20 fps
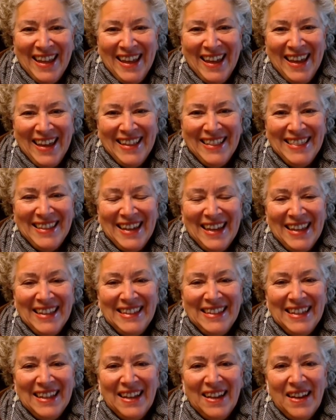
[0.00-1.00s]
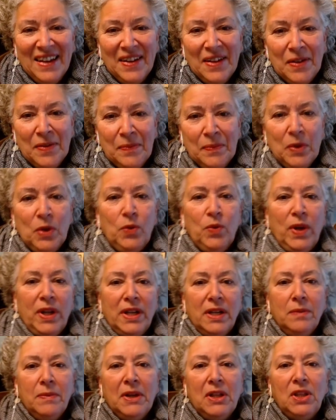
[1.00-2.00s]
And then writing
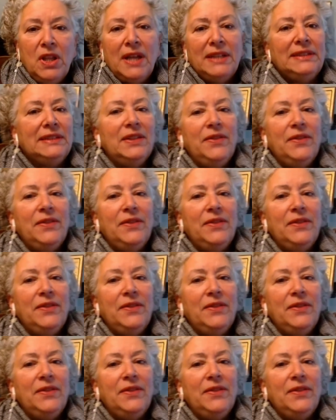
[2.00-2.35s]
about lots of